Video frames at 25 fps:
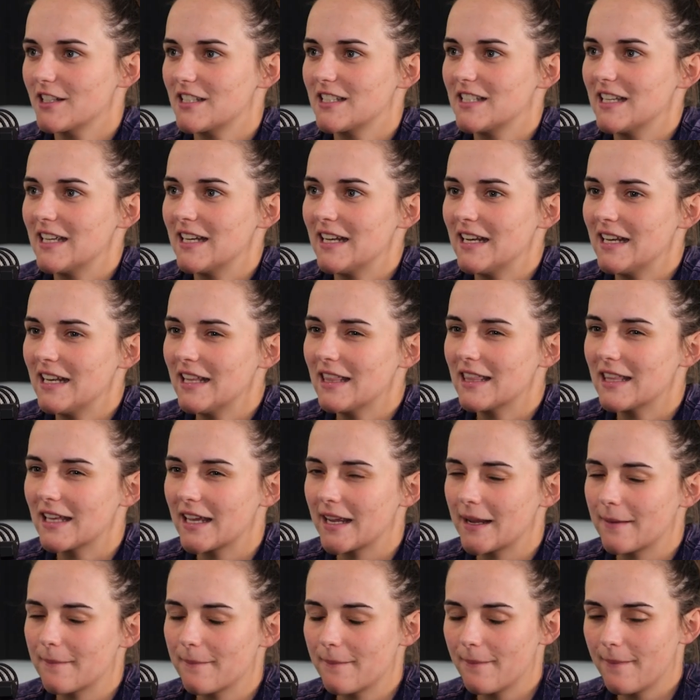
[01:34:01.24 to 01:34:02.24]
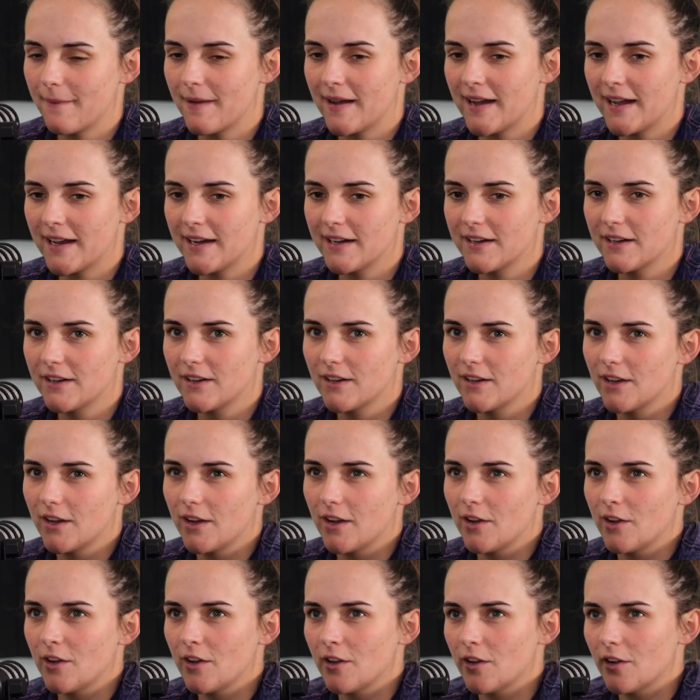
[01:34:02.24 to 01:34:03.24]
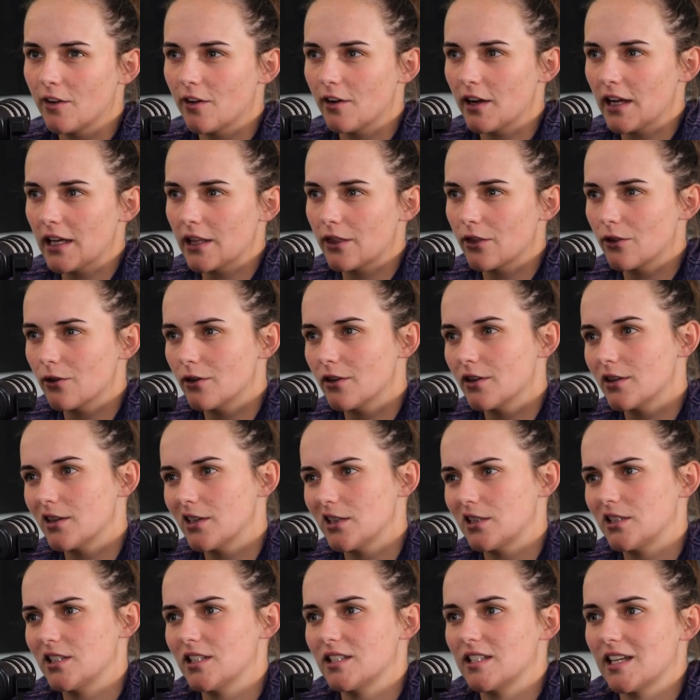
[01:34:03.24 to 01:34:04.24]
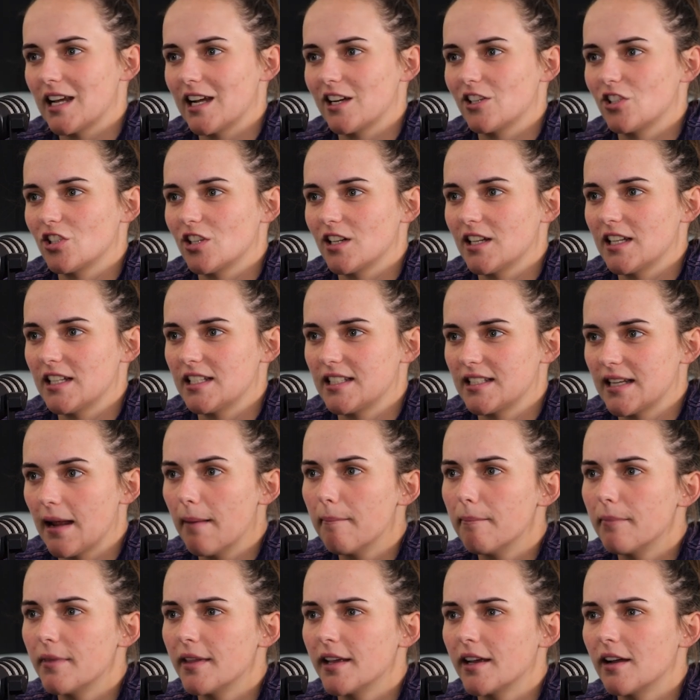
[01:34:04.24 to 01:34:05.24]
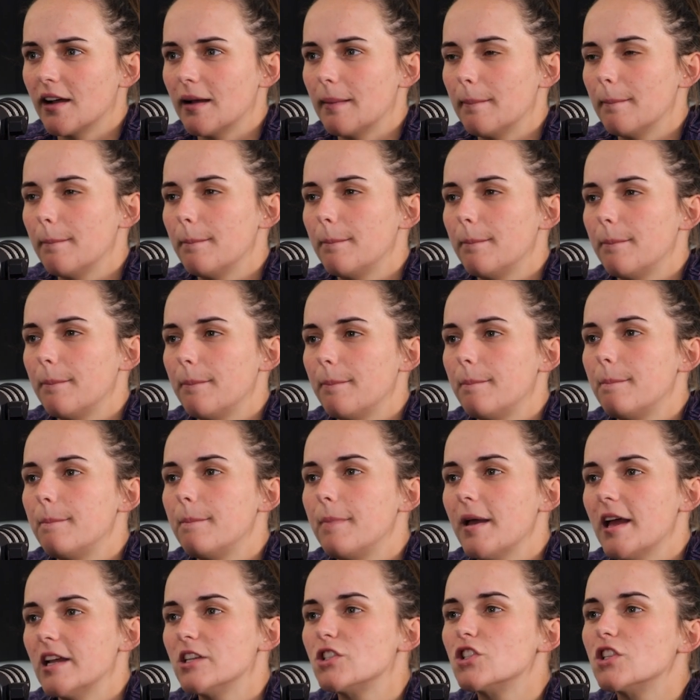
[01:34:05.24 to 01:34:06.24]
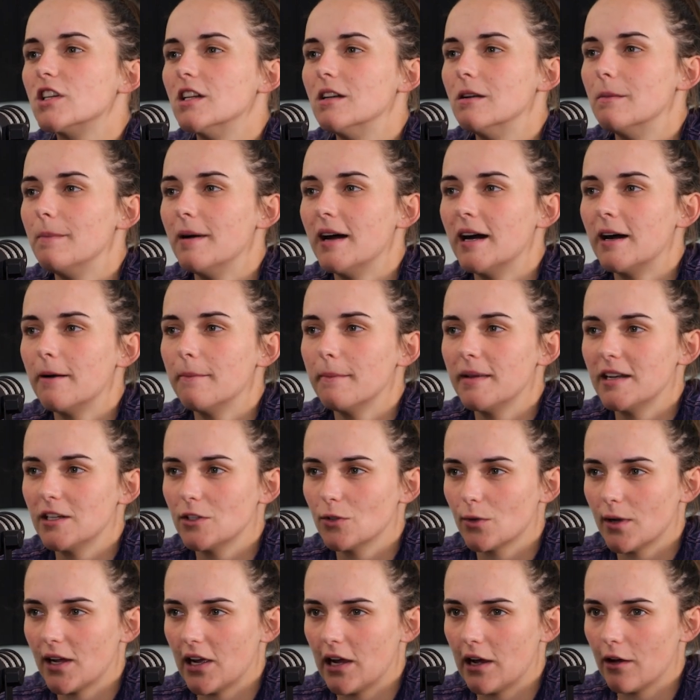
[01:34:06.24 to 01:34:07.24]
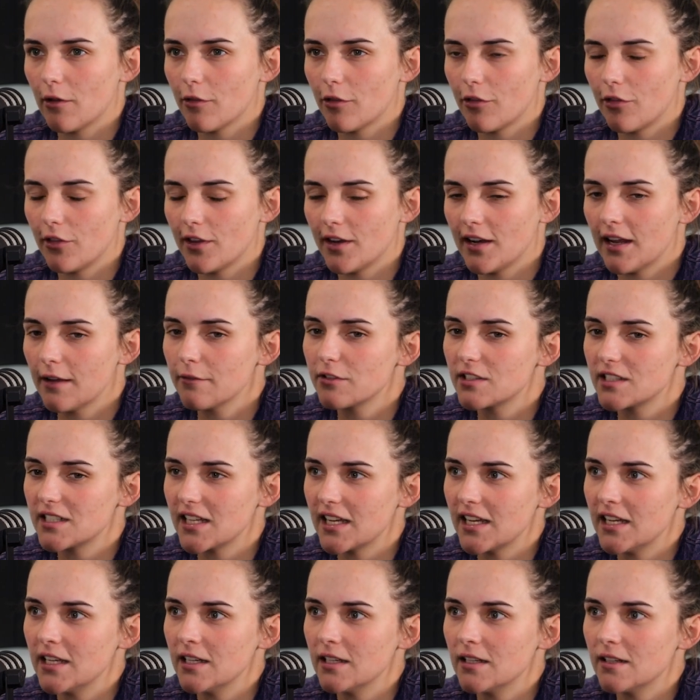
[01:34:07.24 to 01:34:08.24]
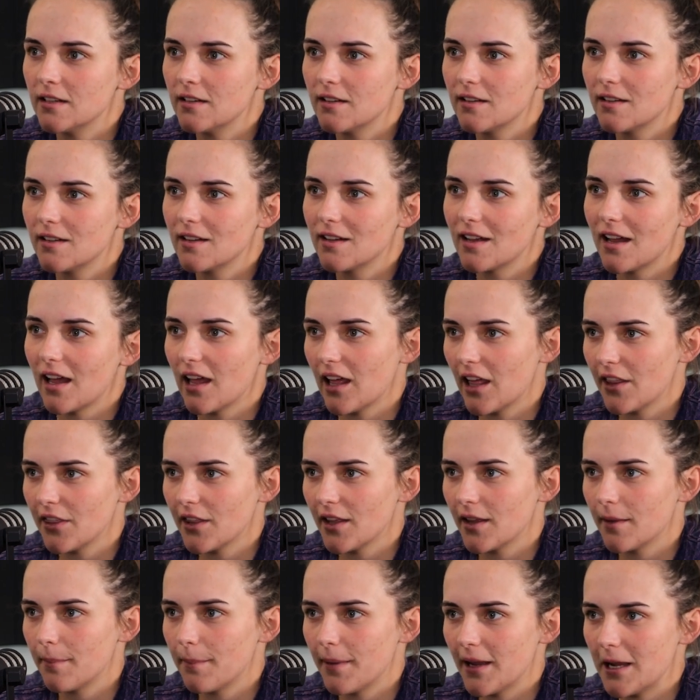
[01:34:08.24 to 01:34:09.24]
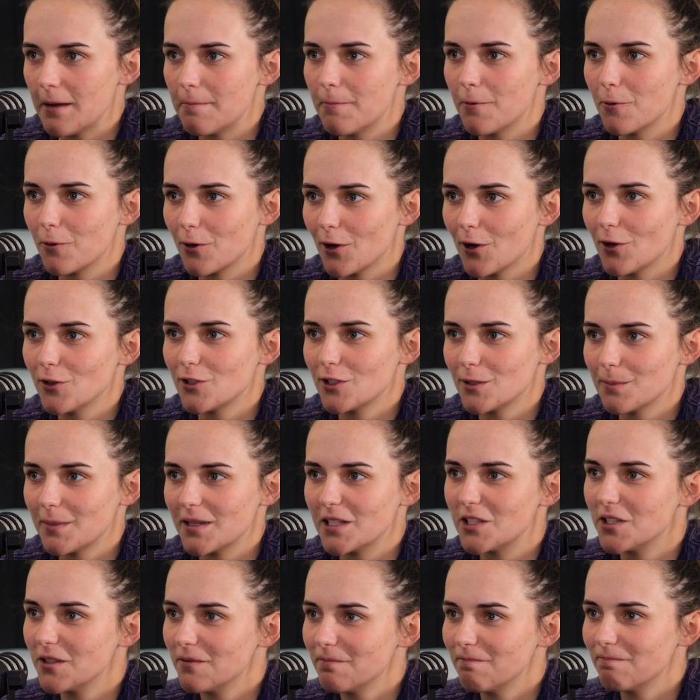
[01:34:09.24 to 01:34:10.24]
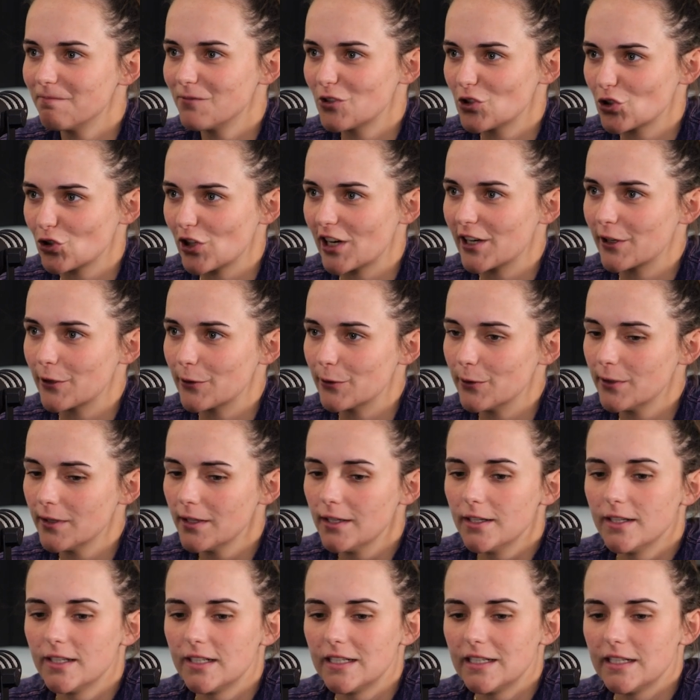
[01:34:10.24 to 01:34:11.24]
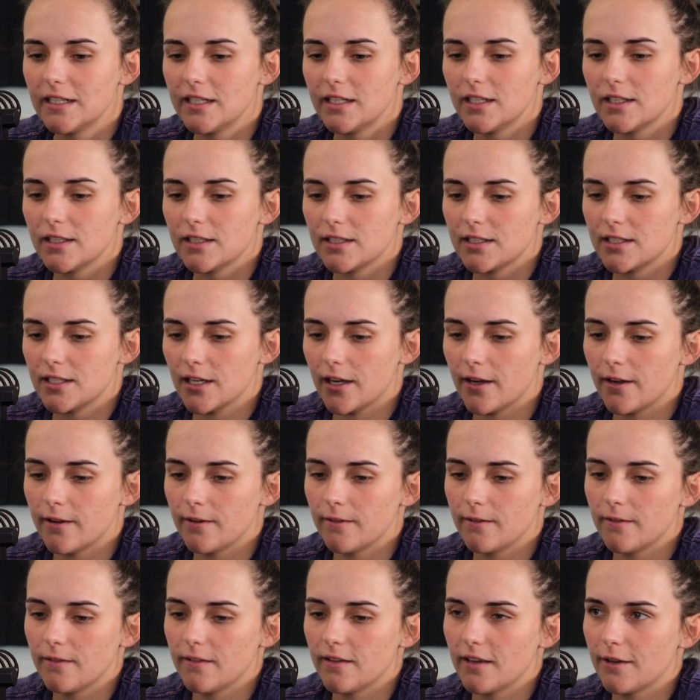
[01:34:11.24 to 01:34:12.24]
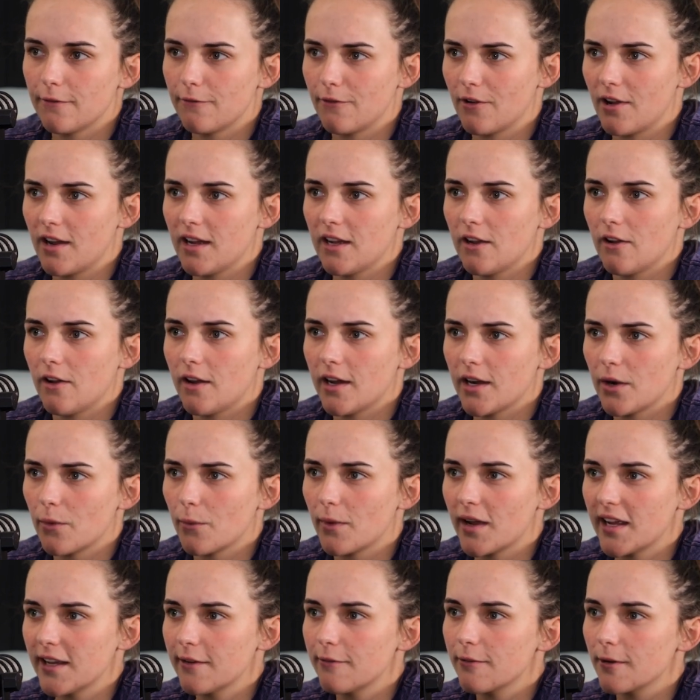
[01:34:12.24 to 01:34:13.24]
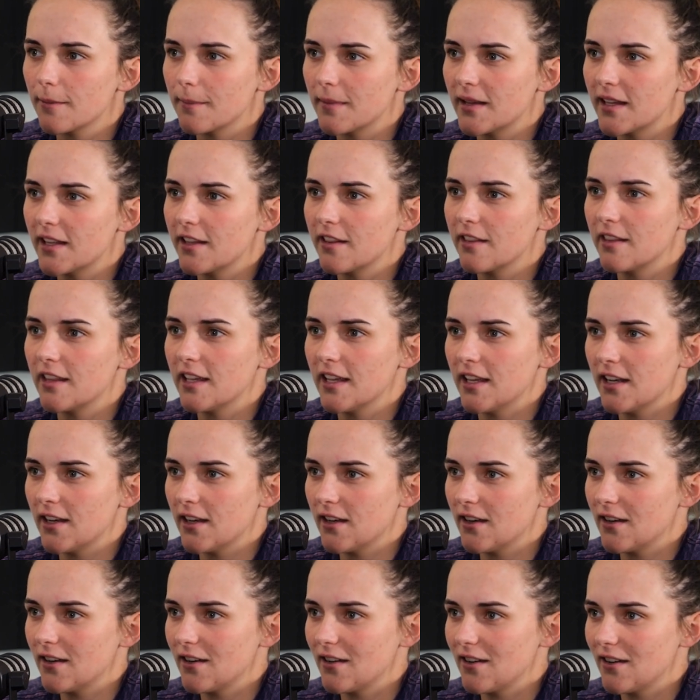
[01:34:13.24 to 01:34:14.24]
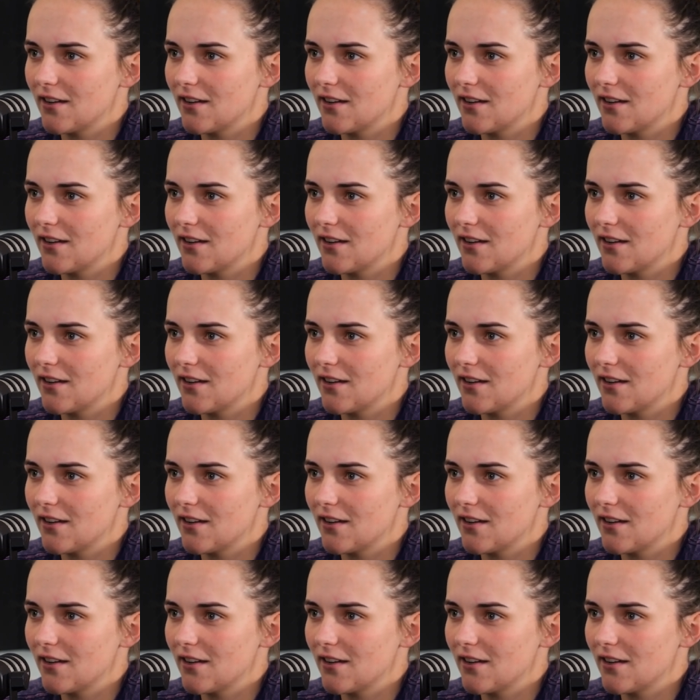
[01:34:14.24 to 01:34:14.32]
have said anything, but I thought, this is actually something I'm passionate about mental health, and I've seen other people close to me struggle. So if I hide away from it, then